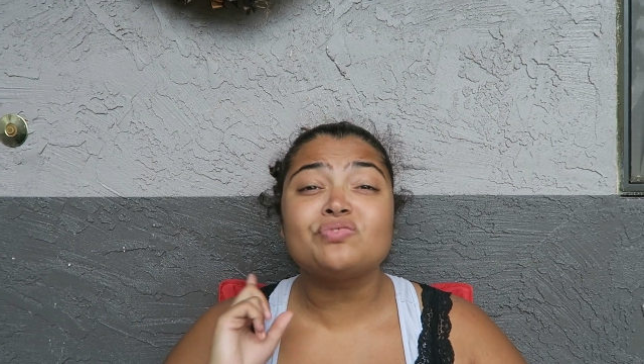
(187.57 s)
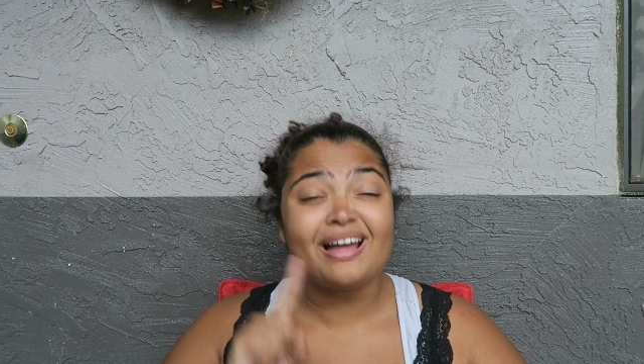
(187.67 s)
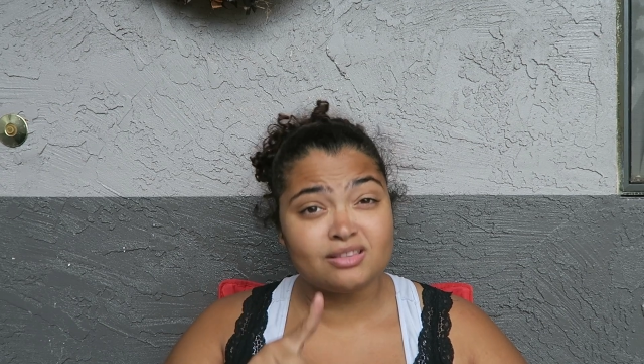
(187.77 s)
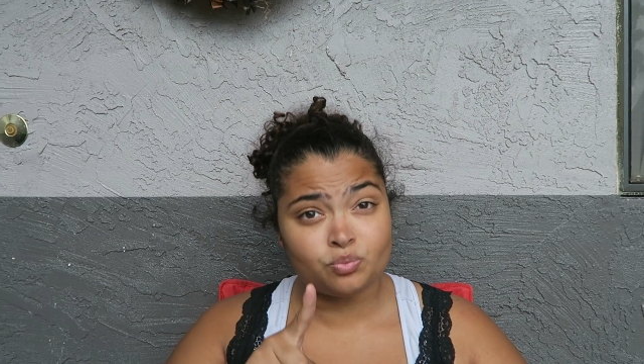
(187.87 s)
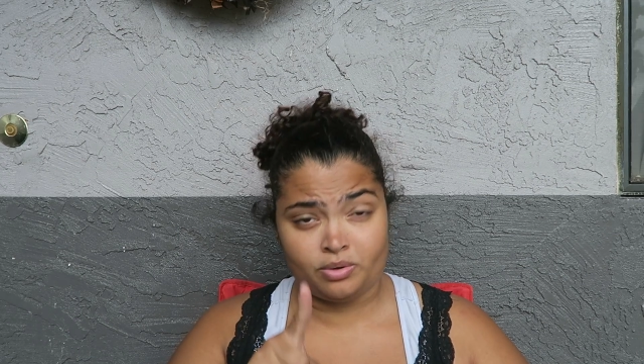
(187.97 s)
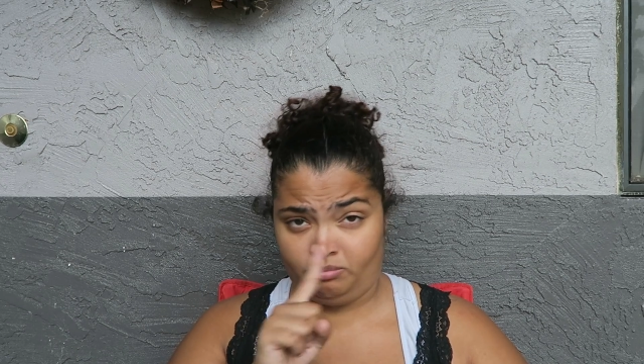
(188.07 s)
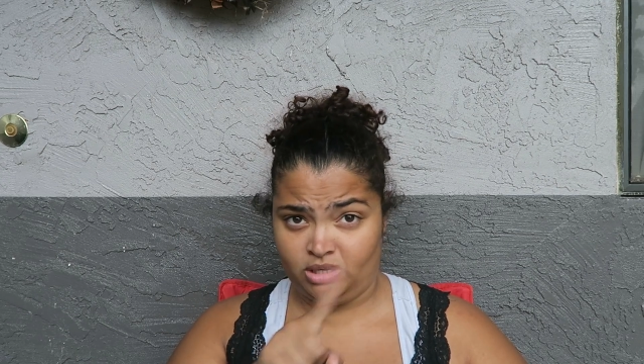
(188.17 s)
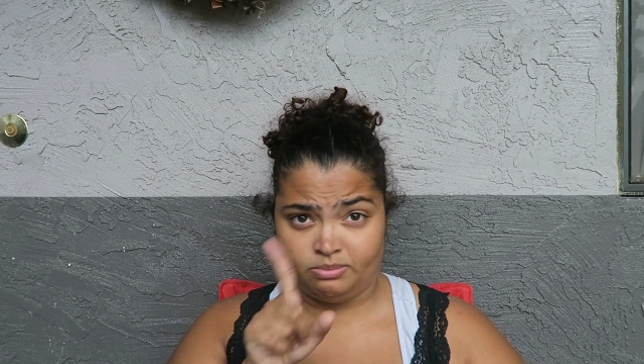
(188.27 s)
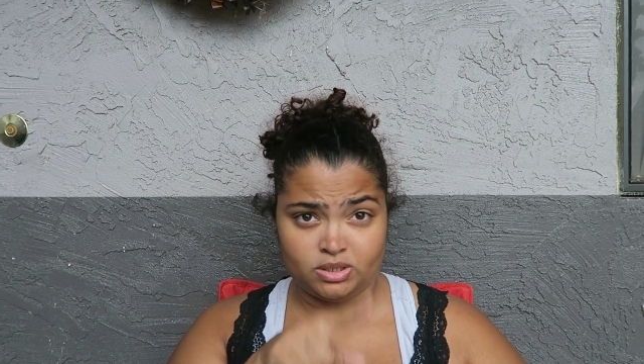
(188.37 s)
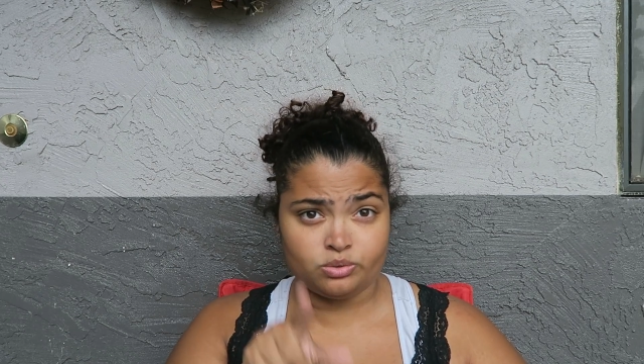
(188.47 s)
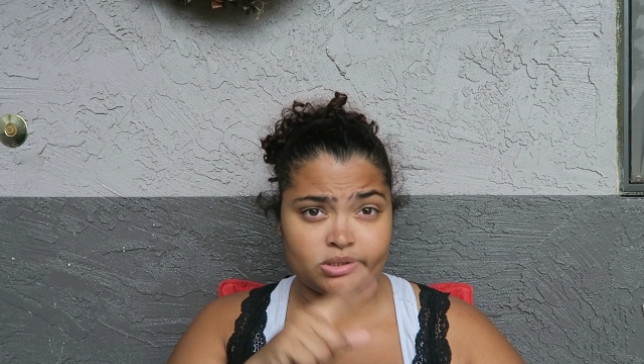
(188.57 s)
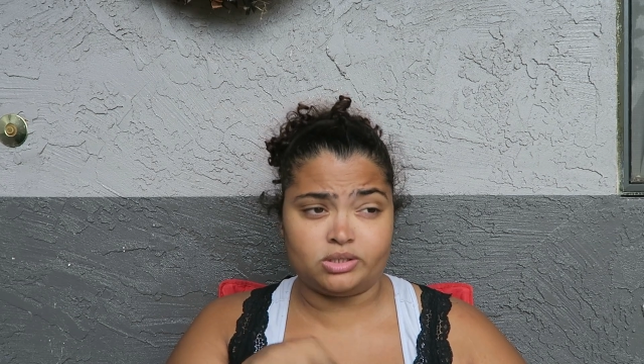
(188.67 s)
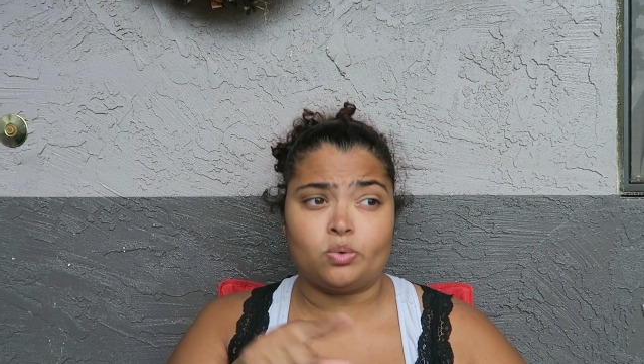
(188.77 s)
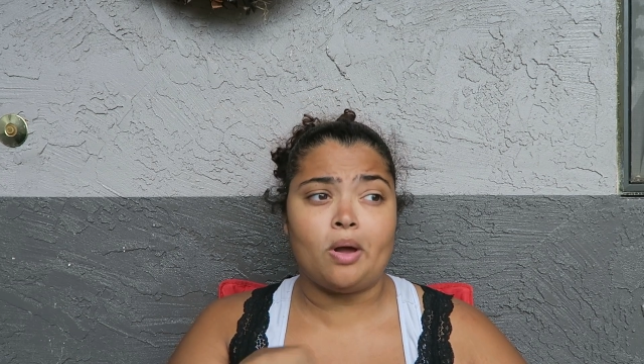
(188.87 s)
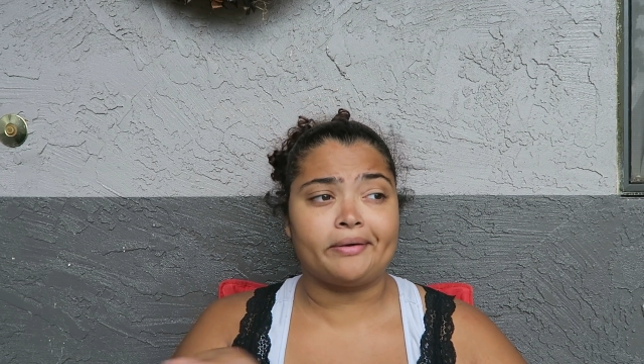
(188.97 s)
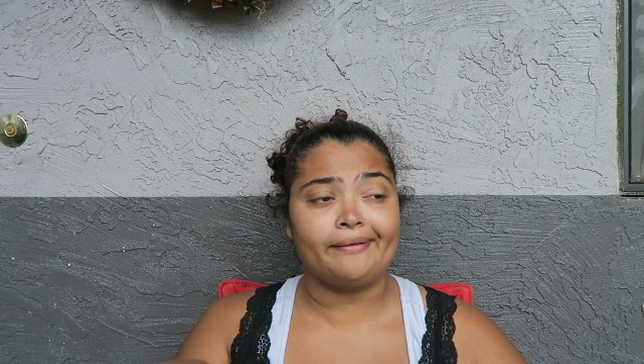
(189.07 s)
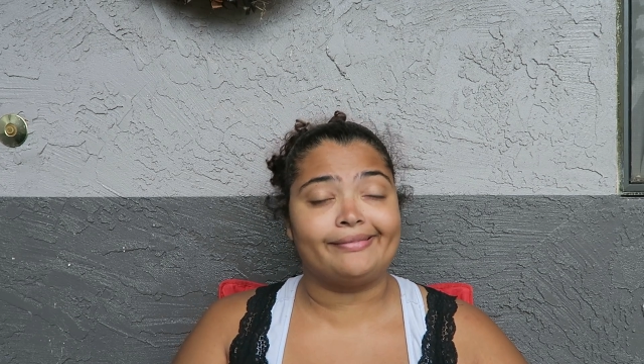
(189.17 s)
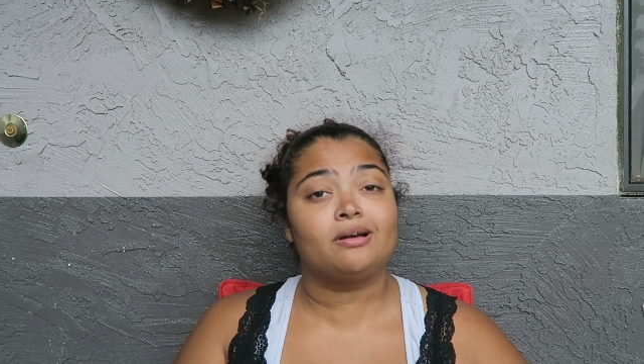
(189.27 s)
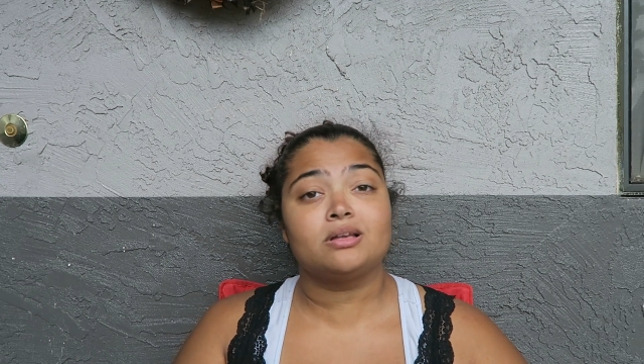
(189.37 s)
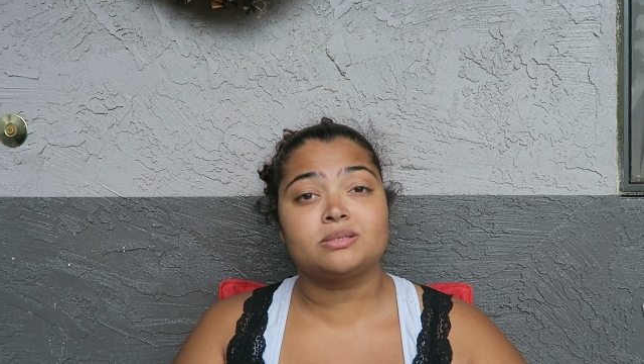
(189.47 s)
That's what I'm gonna be using to walk
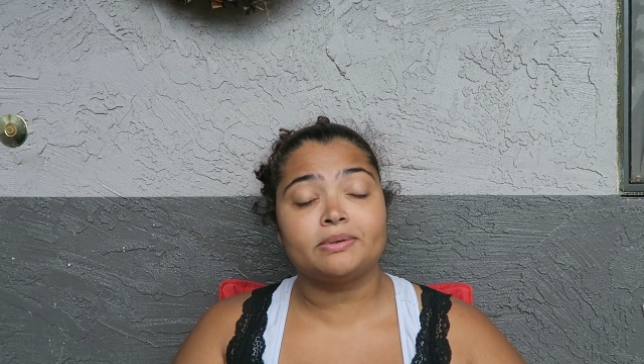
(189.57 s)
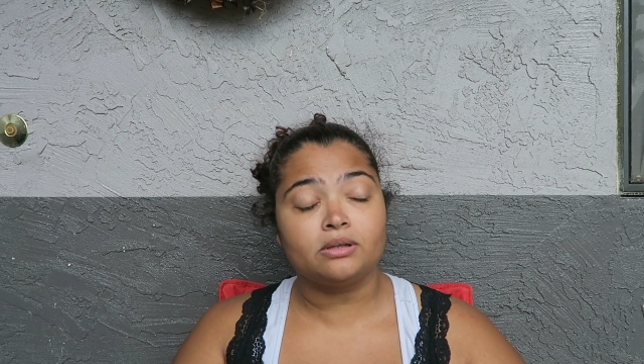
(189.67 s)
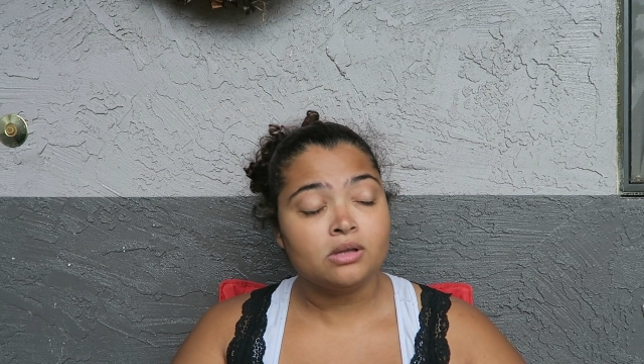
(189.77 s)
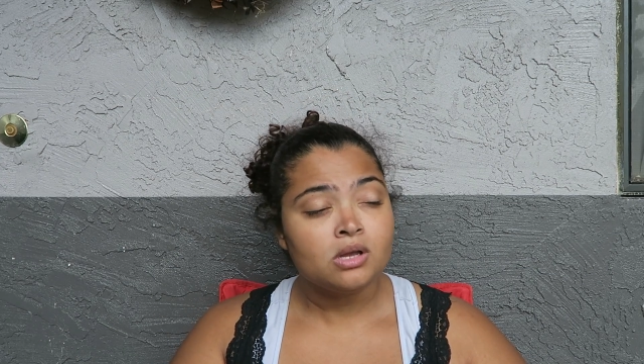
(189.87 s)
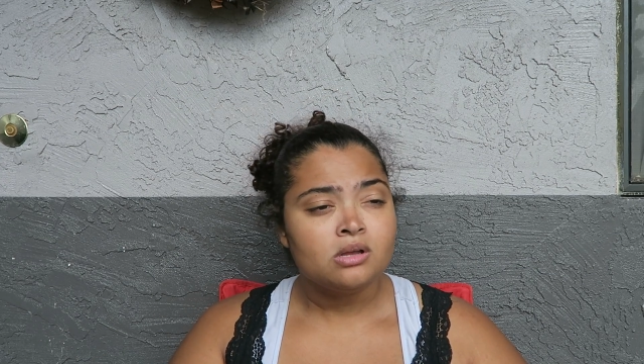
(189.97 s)
around the hospital.